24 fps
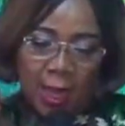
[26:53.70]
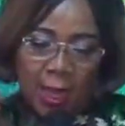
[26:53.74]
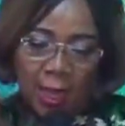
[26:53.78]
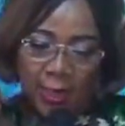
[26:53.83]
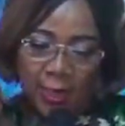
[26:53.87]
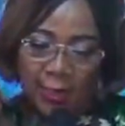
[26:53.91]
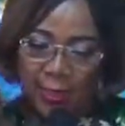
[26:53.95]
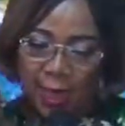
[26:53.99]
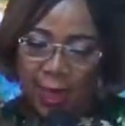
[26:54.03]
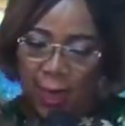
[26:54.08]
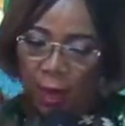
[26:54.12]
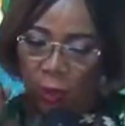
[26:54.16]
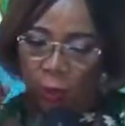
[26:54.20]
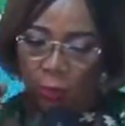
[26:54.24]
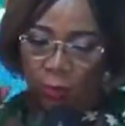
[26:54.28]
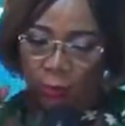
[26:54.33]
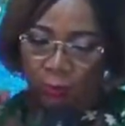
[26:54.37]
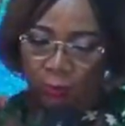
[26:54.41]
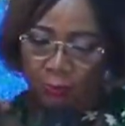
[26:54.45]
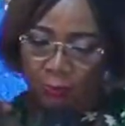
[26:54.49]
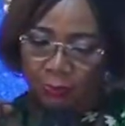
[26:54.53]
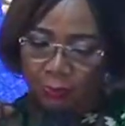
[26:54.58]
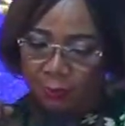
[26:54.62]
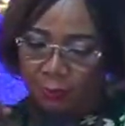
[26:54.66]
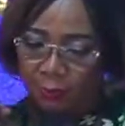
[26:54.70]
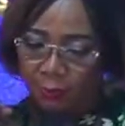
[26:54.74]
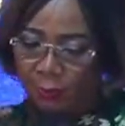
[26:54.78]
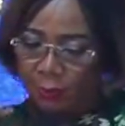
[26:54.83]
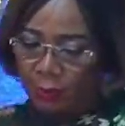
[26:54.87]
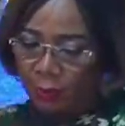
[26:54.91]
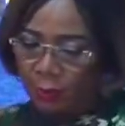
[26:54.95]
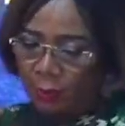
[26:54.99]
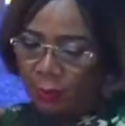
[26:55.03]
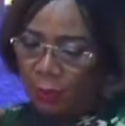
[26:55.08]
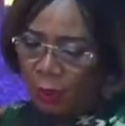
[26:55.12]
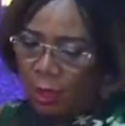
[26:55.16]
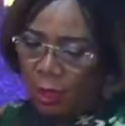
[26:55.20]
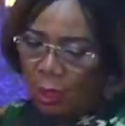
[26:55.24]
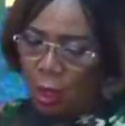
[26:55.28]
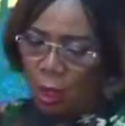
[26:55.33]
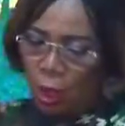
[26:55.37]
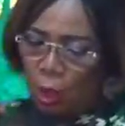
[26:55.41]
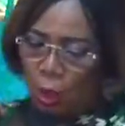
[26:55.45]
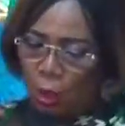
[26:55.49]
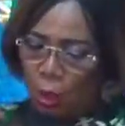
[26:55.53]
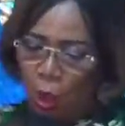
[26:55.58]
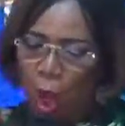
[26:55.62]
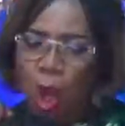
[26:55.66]
Now,
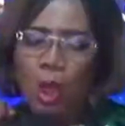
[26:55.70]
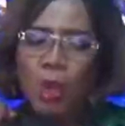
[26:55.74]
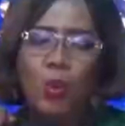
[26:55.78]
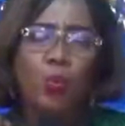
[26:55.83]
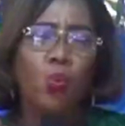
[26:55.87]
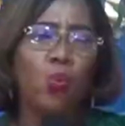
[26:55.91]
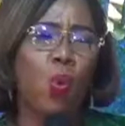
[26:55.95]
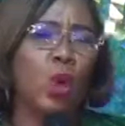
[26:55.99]
God